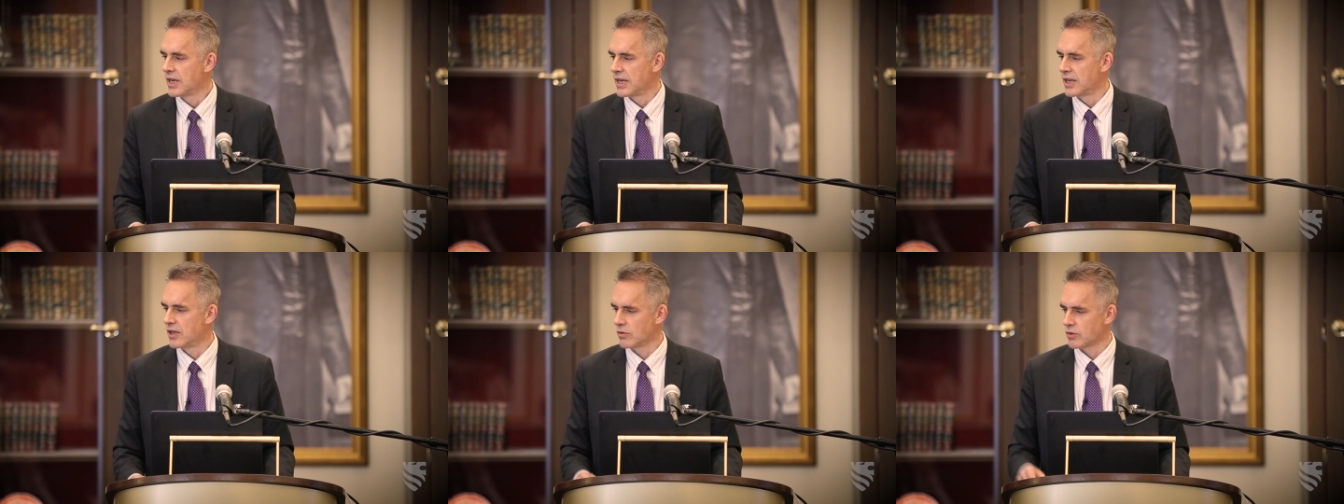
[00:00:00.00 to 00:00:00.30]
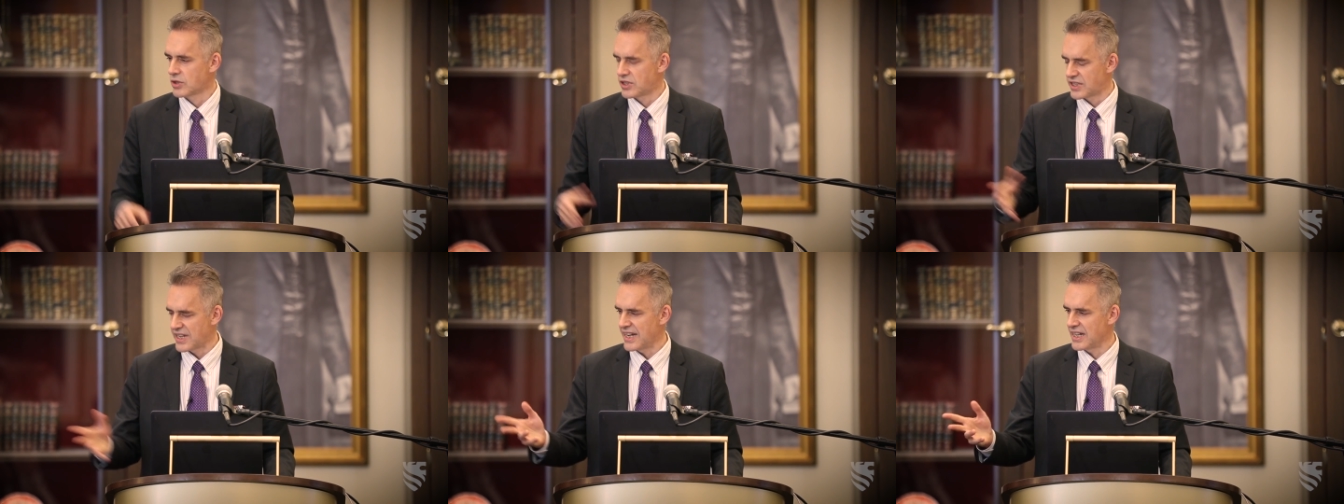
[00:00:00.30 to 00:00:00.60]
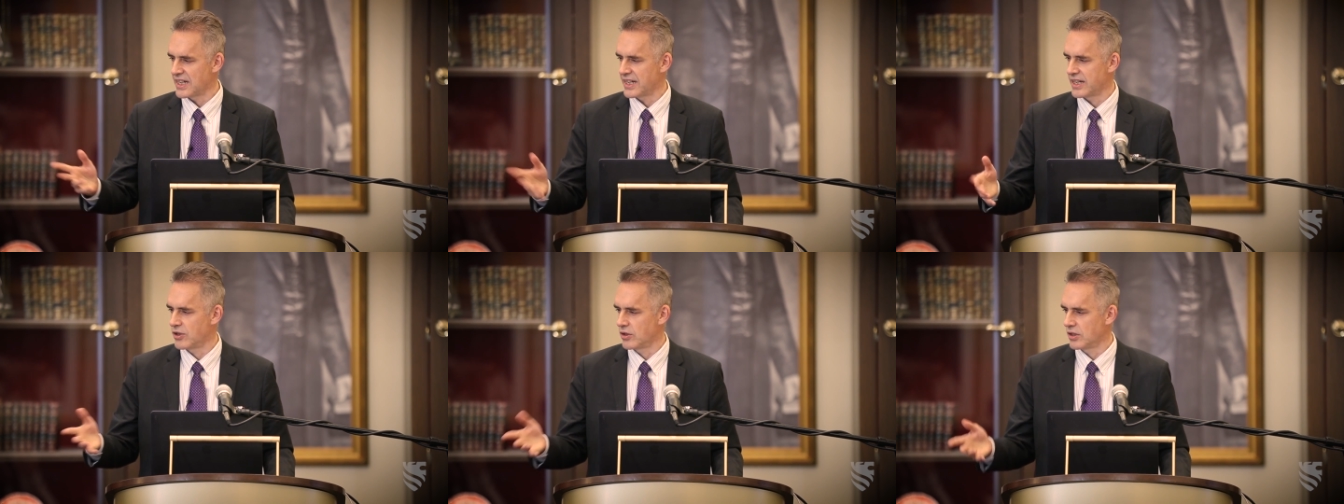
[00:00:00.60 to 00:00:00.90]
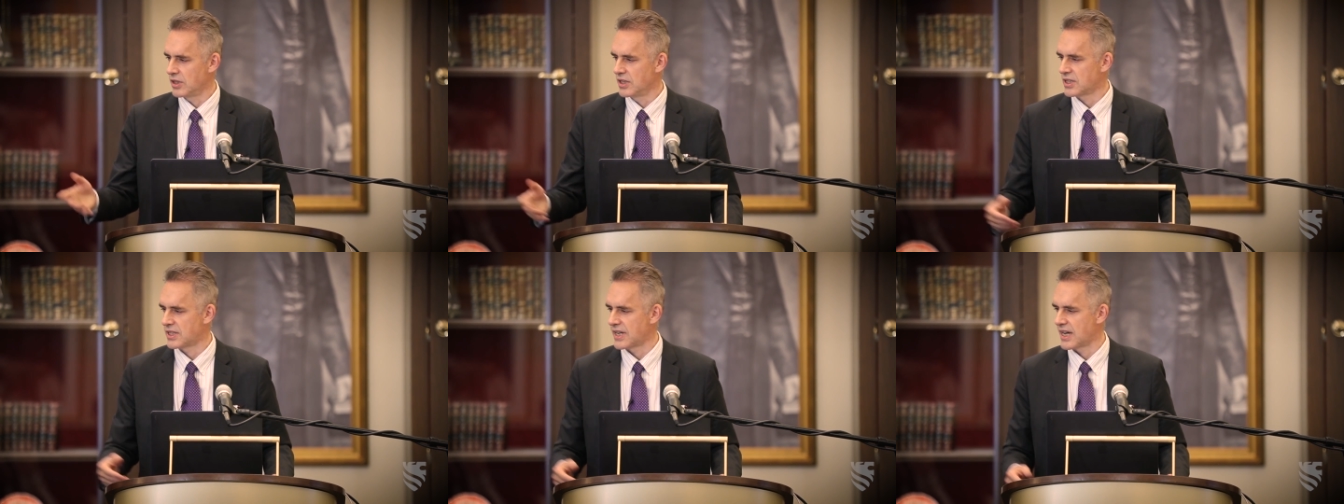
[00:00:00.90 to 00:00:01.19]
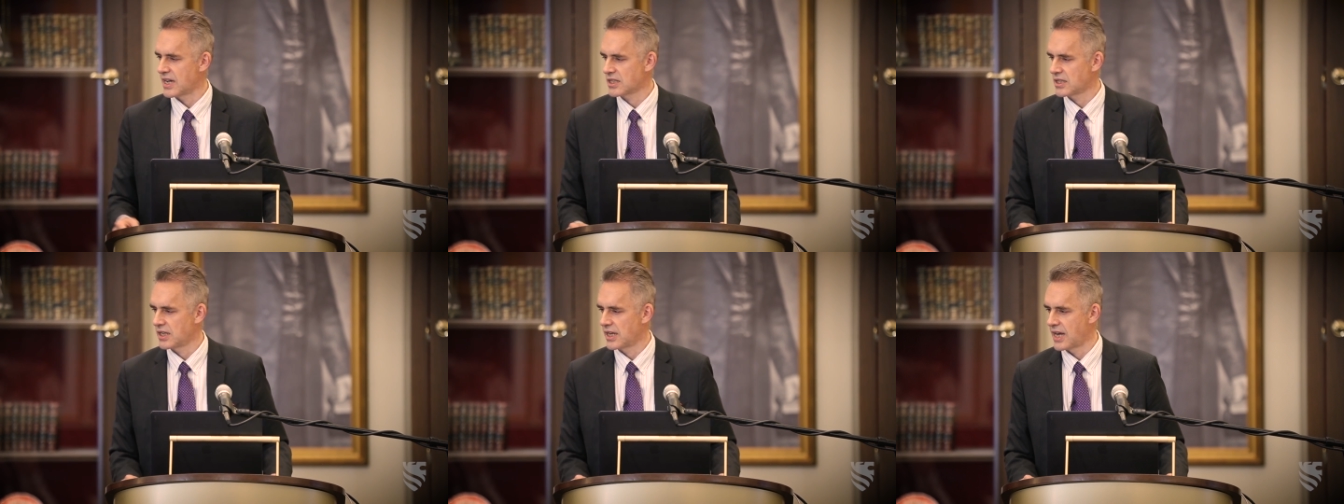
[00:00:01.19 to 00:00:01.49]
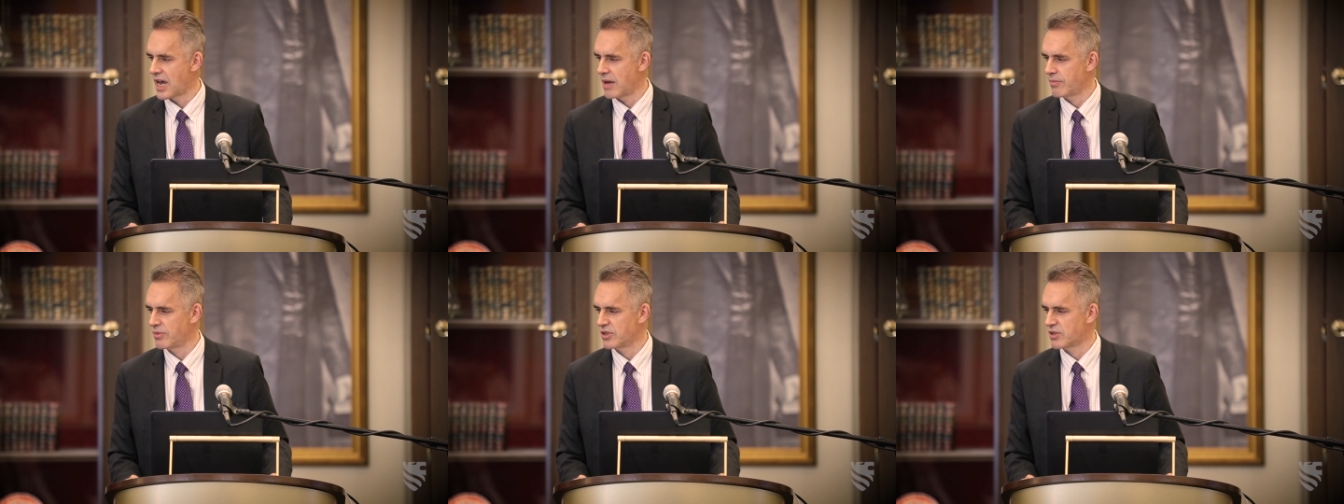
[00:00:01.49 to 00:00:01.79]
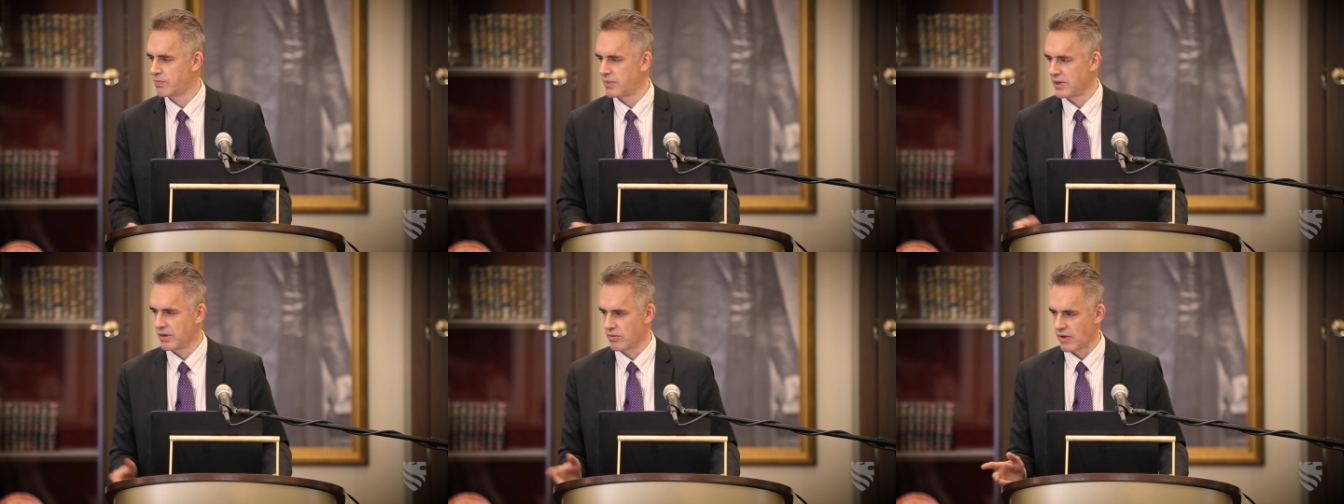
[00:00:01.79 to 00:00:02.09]
you know, saintly goodness actually
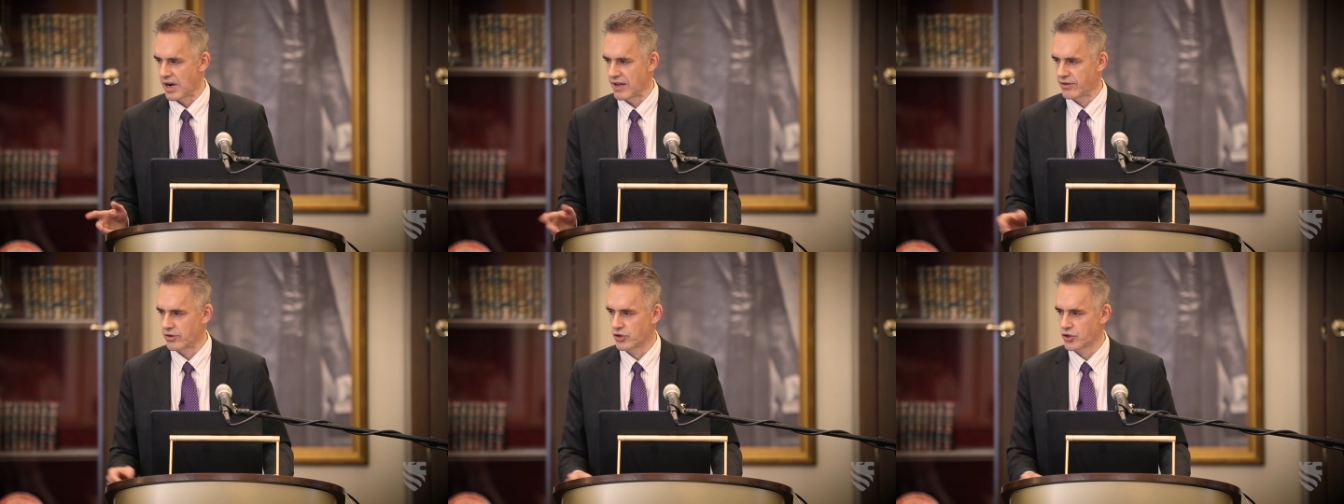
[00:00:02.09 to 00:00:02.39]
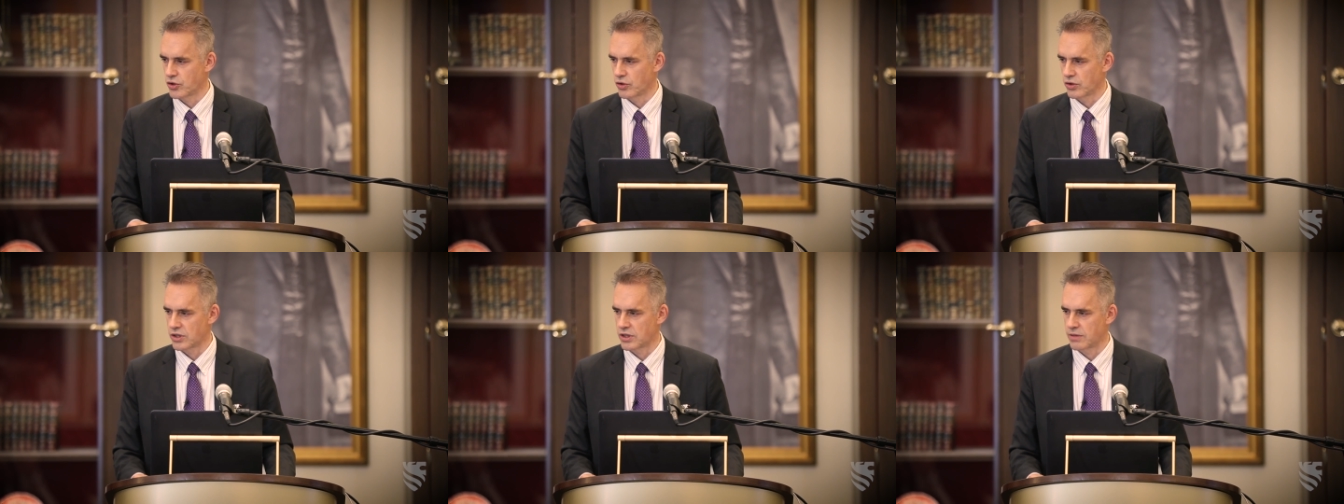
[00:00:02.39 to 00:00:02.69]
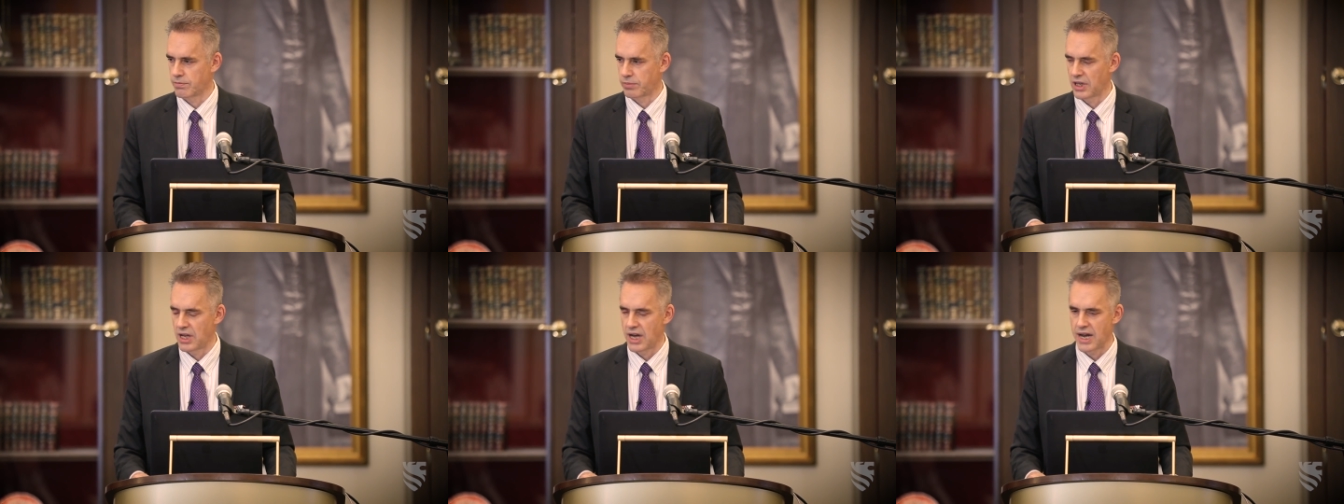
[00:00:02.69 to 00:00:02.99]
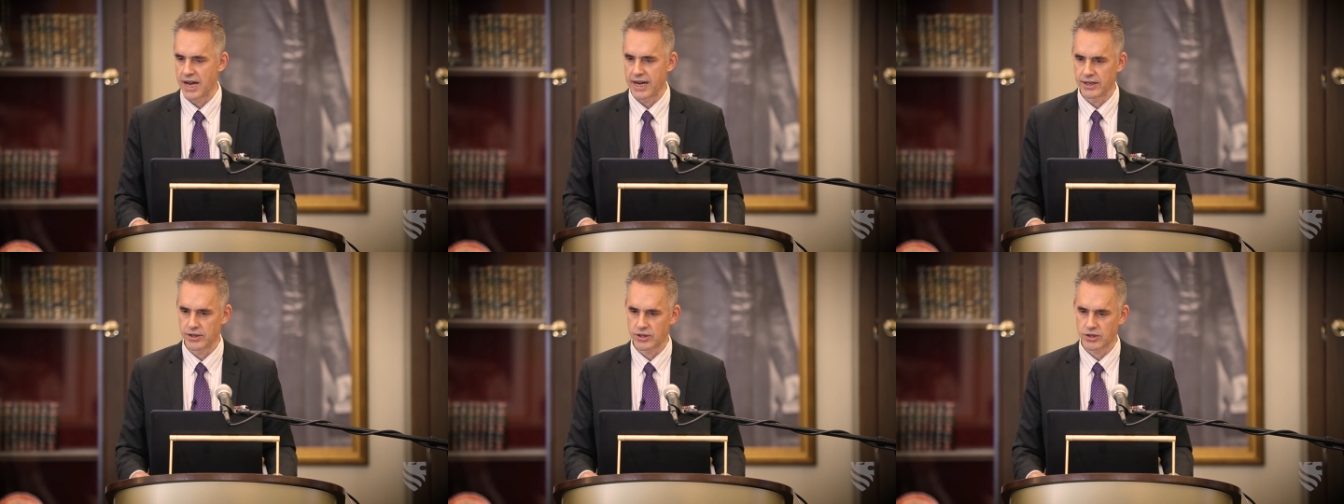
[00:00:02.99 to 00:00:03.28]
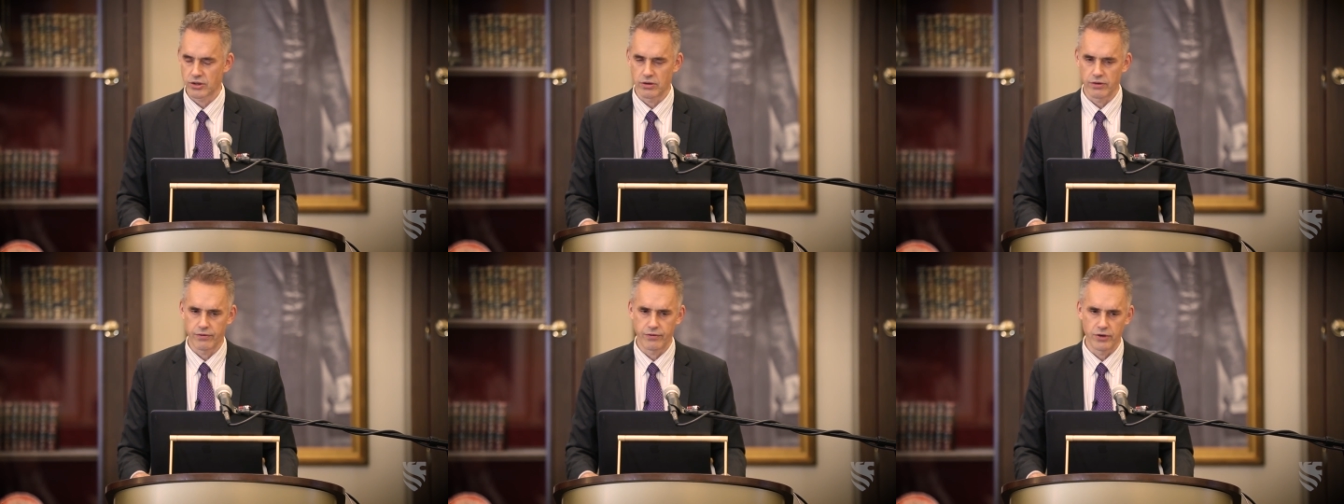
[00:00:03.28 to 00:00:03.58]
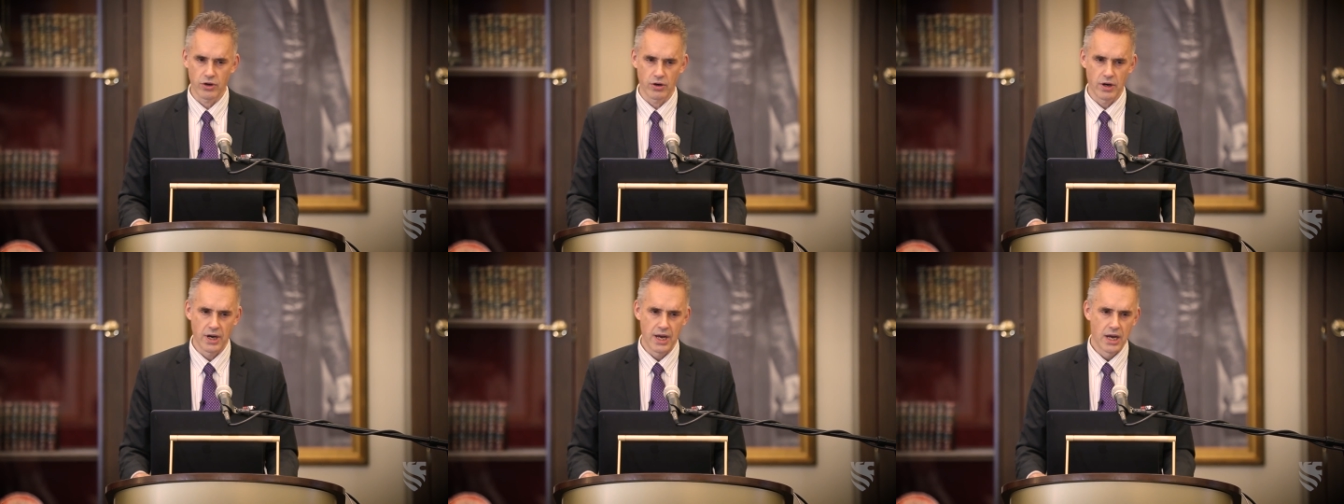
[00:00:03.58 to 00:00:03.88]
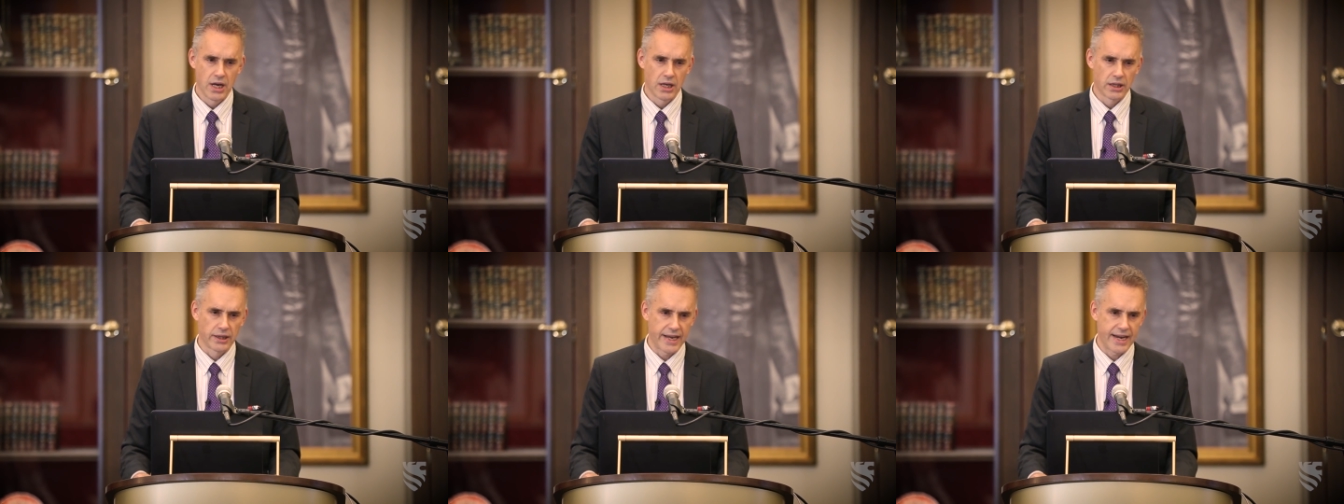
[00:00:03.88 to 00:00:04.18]
happens to be in rather short supply. And so if you're
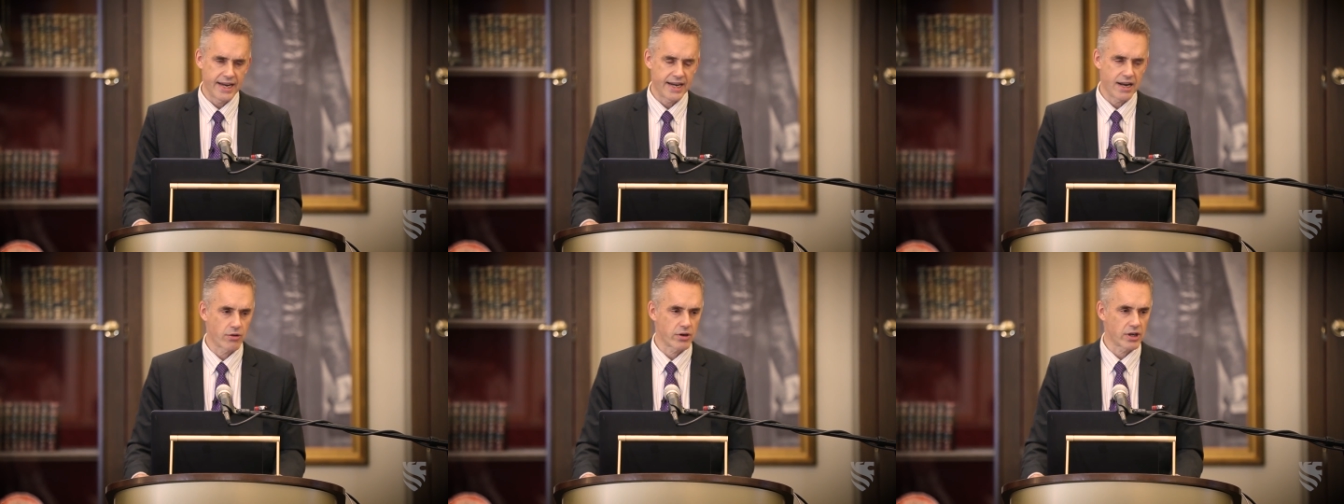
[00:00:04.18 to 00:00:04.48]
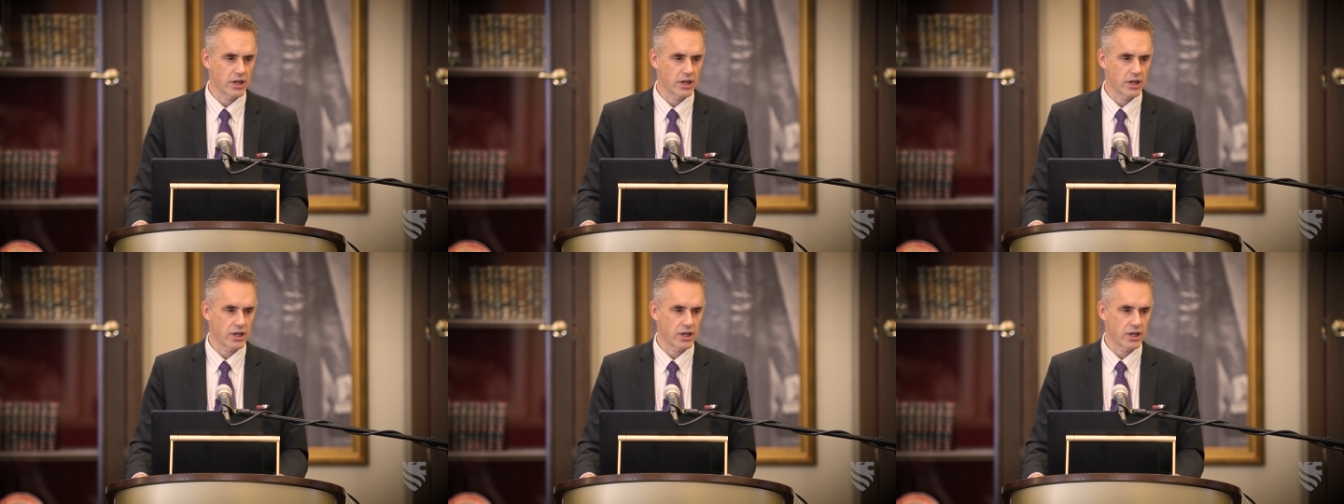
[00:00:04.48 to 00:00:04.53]
laying